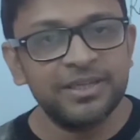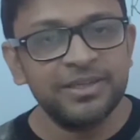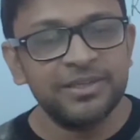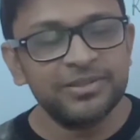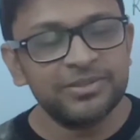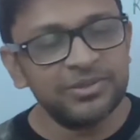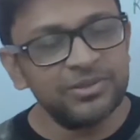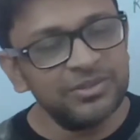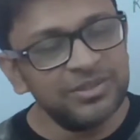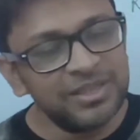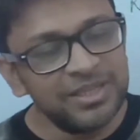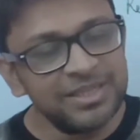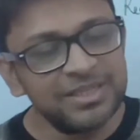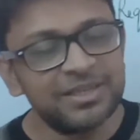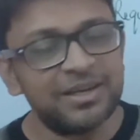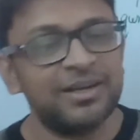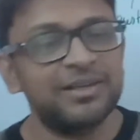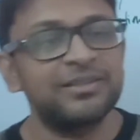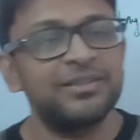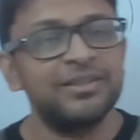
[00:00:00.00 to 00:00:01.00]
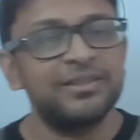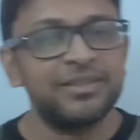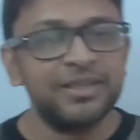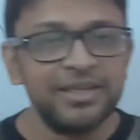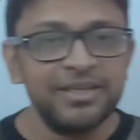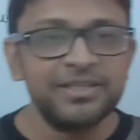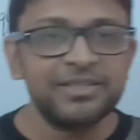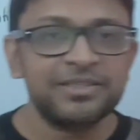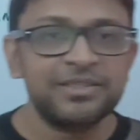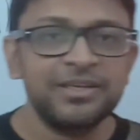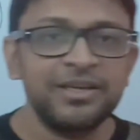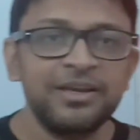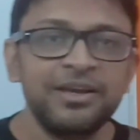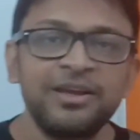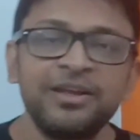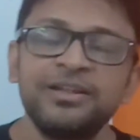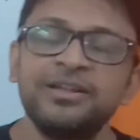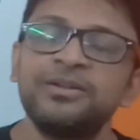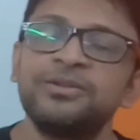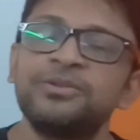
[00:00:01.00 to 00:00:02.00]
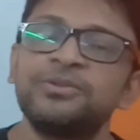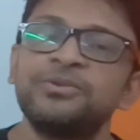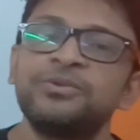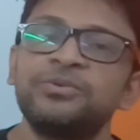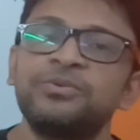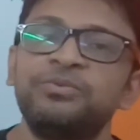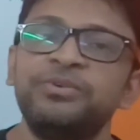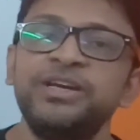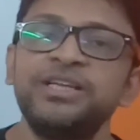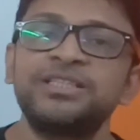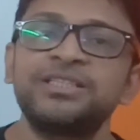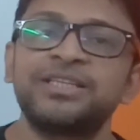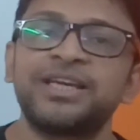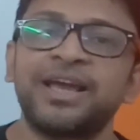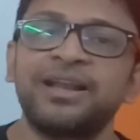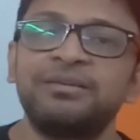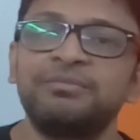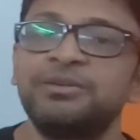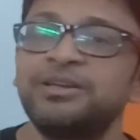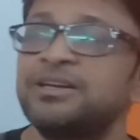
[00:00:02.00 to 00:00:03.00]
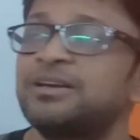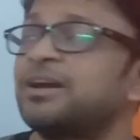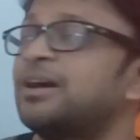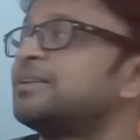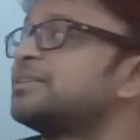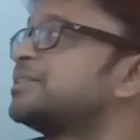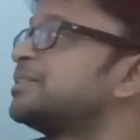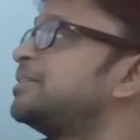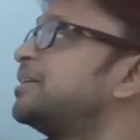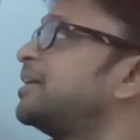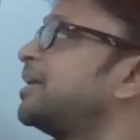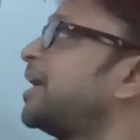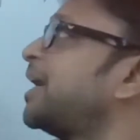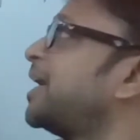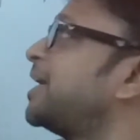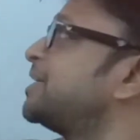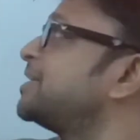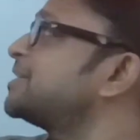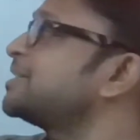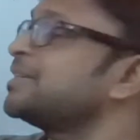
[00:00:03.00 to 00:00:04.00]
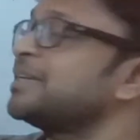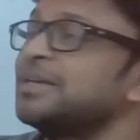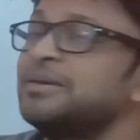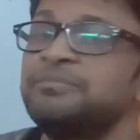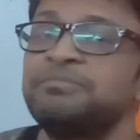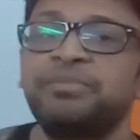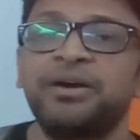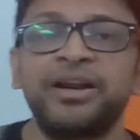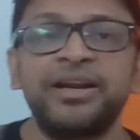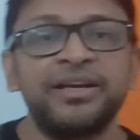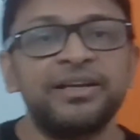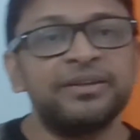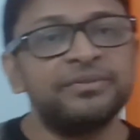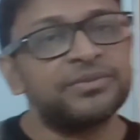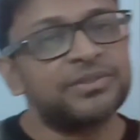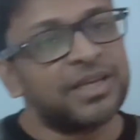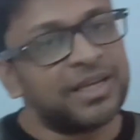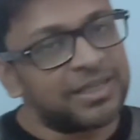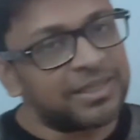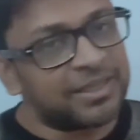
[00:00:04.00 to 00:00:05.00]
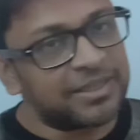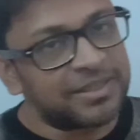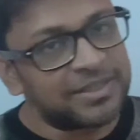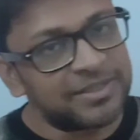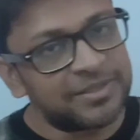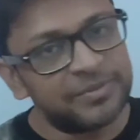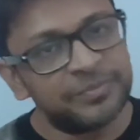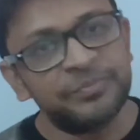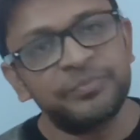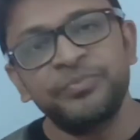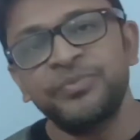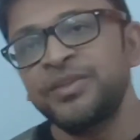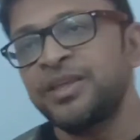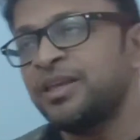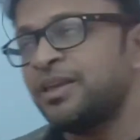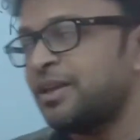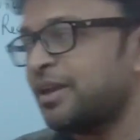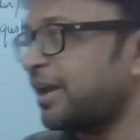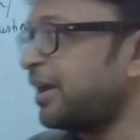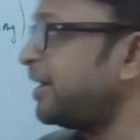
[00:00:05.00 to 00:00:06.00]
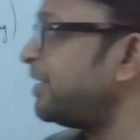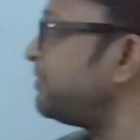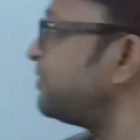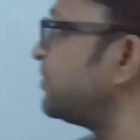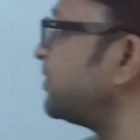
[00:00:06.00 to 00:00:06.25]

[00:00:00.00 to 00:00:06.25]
So these are the things which can be considered as imperative sentence. After